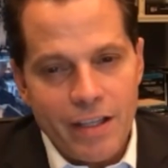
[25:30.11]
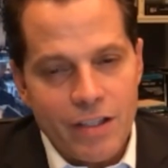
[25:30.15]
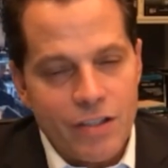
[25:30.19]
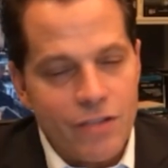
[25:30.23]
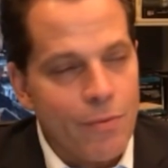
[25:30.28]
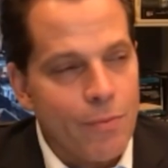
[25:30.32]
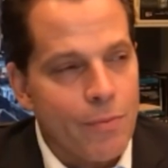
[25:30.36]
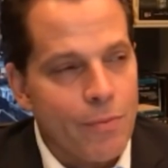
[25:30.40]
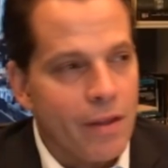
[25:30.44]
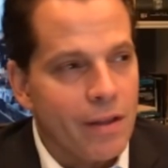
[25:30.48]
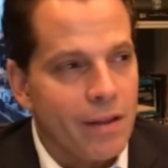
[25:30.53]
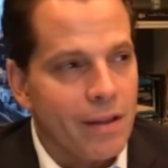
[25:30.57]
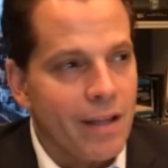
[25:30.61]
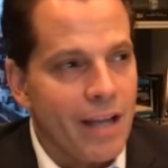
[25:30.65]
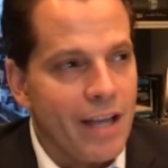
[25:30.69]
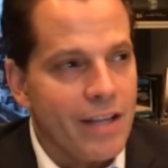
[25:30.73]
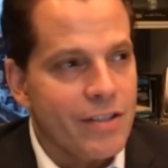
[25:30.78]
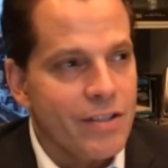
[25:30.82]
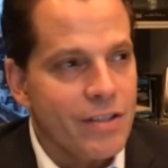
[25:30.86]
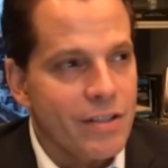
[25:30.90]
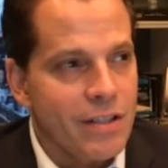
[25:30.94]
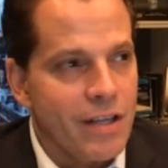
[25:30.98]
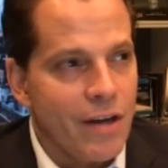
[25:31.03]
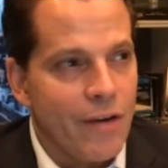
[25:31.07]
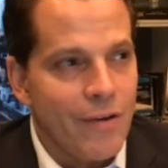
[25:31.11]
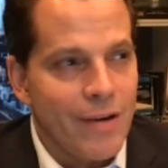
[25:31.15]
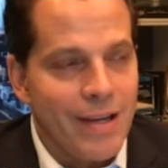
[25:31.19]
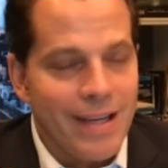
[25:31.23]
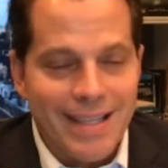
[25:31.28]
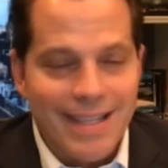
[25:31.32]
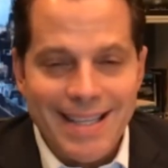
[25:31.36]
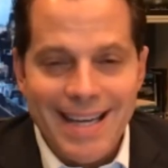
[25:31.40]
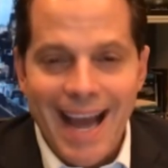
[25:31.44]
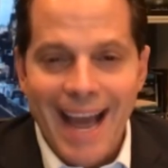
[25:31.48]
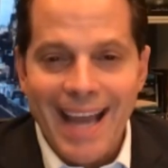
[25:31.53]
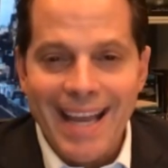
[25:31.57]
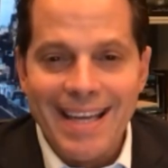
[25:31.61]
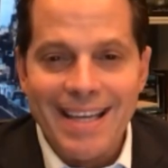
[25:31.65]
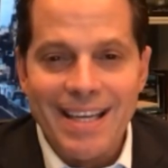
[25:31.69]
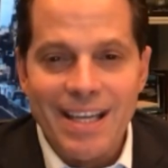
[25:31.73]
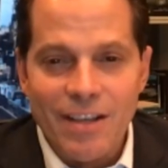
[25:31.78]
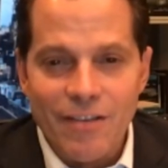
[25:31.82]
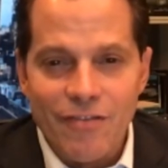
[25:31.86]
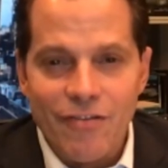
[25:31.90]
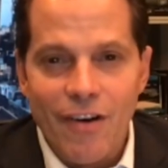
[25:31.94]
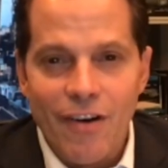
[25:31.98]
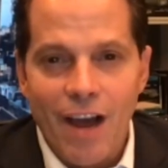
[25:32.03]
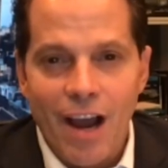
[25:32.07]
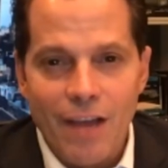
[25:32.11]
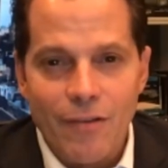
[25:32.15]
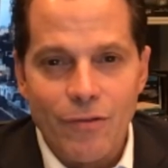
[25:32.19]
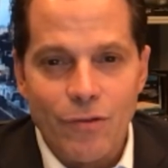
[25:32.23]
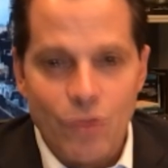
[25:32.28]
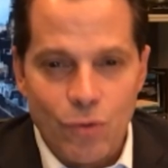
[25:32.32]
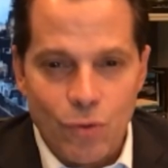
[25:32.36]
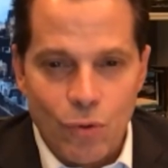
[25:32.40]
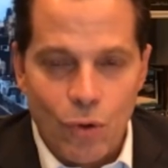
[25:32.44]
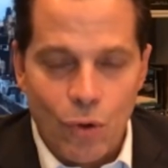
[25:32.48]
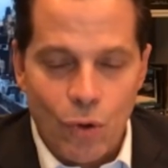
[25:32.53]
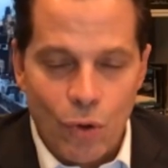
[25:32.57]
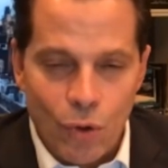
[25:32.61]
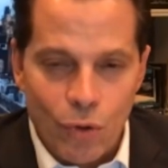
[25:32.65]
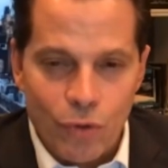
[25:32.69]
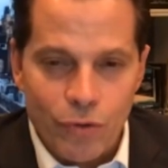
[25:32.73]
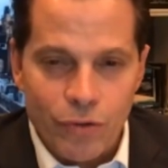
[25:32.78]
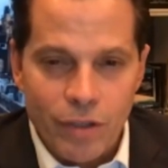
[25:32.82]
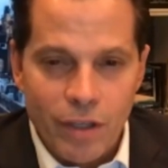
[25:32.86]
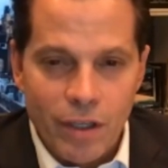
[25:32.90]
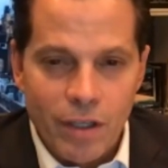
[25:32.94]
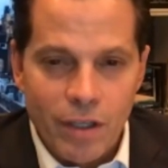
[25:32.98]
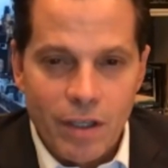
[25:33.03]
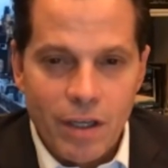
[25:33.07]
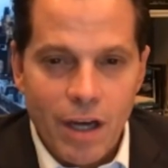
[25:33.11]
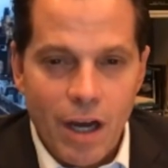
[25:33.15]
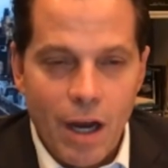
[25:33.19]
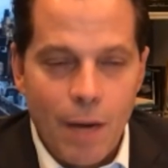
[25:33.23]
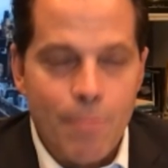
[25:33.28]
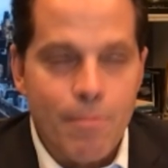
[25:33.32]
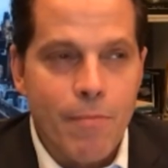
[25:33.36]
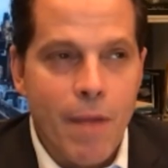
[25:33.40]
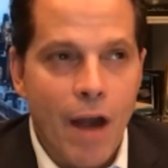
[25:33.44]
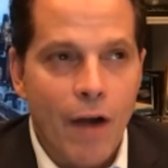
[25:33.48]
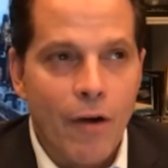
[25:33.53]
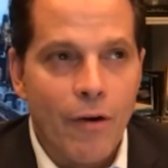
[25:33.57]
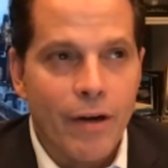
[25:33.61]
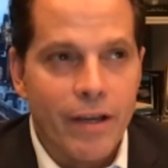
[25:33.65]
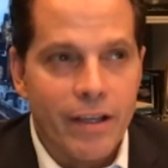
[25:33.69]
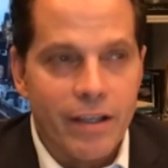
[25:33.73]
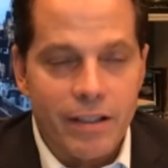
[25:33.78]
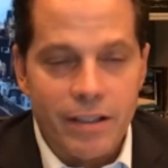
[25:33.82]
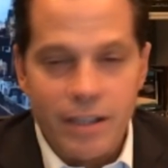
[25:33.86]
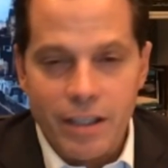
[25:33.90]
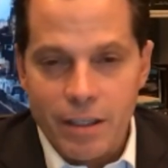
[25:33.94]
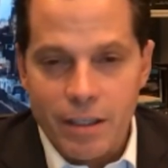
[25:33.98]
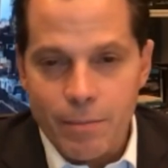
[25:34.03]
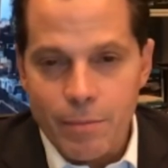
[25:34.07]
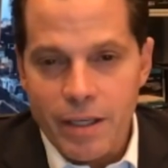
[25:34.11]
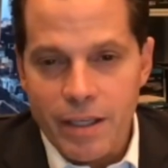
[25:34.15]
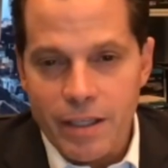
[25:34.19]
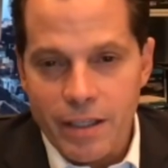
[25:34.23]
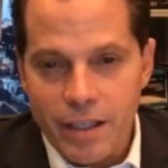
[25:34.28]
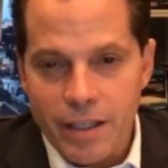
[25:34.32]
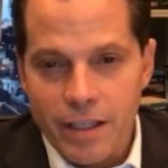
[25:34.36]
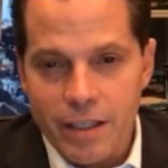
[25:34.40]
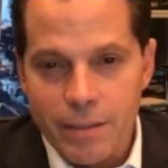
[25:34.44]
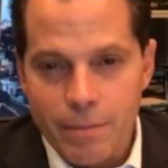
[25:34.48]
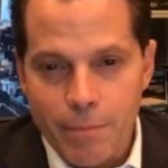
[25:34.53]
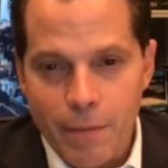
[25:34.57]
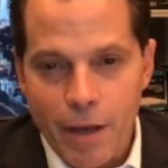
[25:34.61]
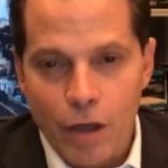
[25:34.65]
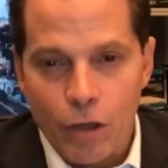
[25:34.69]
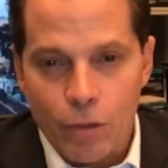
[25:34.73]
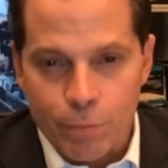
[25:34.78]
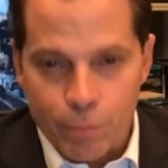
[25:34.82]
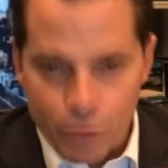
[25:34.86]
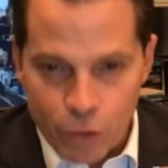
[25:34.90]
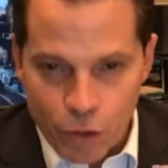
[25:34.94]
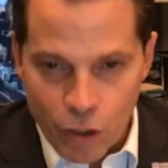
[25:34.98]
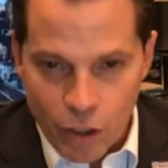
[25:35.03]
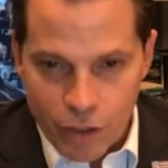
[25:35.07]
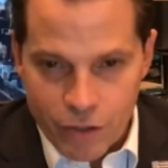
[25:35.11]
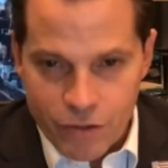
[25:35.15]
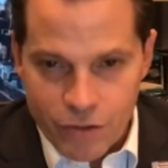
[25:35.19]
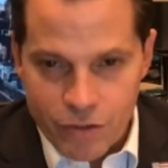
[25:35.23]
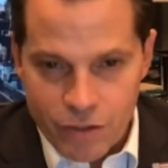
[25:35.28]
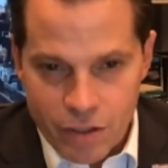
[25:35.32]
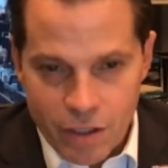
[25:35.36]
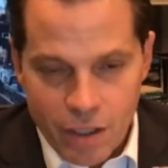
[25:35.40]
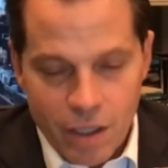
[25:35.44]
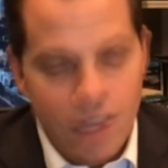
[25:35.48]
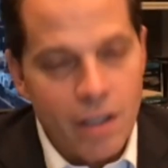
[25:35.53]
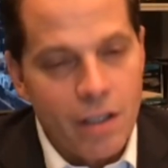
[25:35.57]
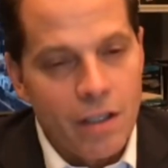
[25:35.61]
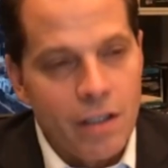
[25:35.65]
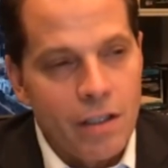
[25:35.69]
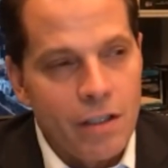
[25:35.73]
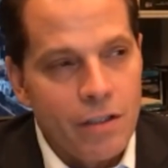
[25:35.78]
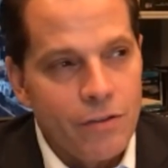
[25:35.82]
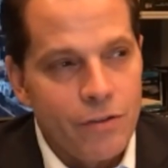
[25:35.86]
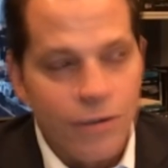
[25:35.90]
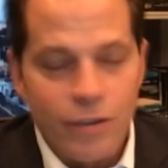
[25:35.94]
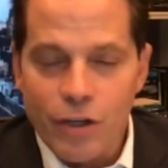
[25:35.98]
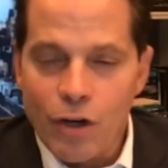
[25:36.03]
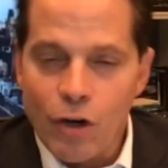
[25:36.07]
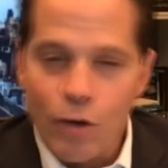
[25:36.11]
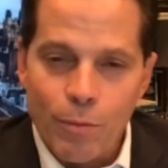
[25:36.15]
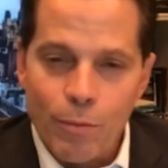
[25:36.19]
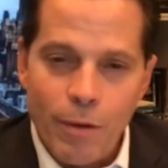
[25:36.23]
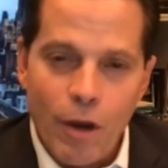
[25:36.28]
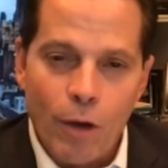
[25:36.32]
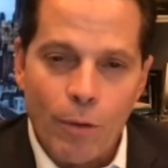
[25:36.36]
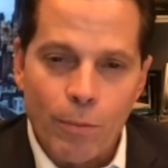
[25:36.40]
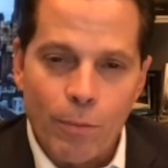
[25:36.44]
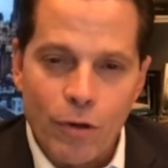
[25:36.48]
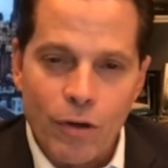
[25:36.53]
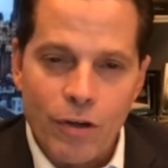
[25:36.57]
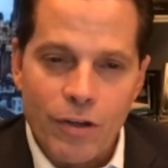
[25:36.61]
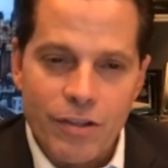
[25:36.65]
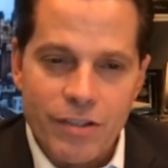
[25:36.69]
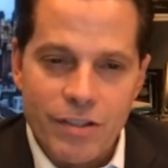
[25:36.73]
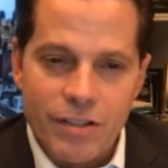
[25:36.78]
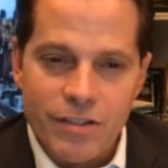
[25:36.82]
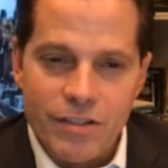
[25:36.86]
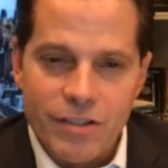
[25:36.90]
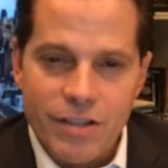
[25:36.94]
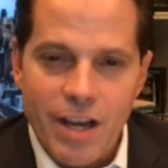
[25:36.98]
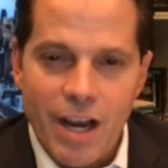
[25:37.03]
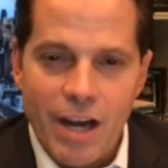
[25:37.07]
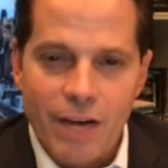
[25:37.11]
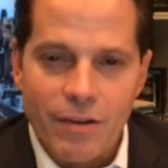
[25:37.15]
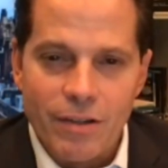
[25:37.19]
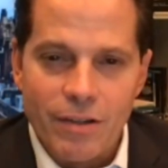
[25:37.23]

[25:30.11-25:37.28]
It's from the legendary 95-year-old American comedian Mel Brooks. Do you know who Mel Brooks is, Sarah?